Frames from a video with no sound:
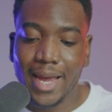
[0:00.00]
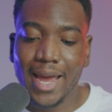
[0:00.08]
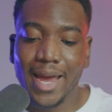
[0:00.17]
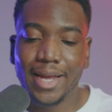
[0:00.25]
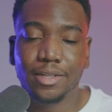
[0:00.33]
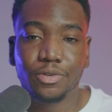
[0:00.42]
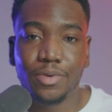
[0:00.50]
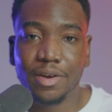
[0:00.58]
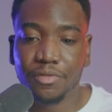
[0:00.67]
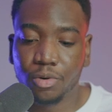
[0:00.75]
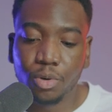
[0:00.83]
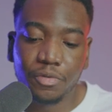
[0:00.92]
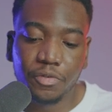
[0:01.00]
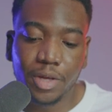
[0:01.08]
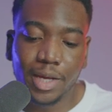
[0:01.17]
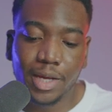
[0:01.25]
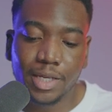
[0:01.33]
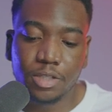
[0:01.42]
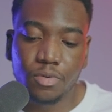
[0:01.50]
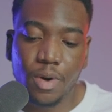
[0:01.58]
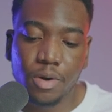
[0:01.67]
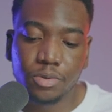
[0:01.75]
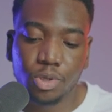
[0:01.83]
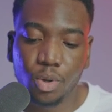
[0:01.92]
and the referral fee is
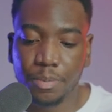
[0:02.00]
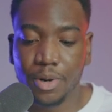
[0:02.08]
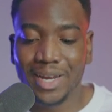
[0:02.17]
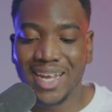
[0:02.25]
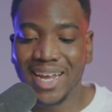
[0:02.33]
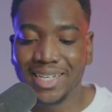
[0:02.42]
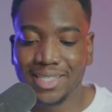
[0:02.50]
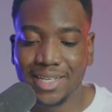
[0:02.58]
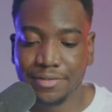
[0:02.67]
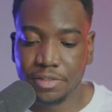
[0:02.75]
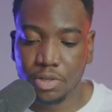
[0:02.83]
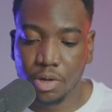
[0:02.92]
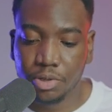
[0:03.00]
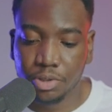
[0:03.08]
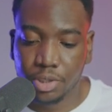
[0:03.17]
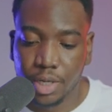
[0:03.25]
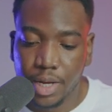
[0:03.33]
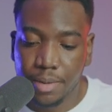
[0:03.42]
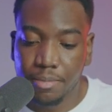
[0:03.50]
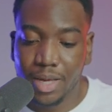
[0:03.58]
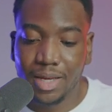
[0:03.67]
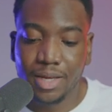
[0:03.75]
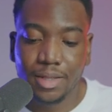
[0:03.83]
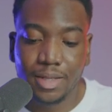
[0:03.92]
around $0.87,
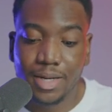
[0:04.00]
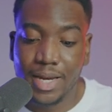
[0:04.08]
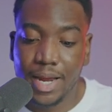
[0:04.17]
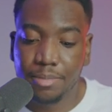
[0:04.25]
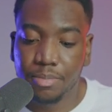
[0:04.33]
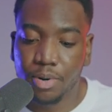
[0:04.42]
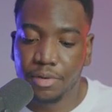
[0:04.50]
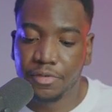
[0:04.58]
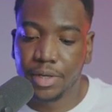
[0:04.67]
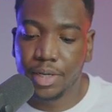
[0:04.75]
making the net profit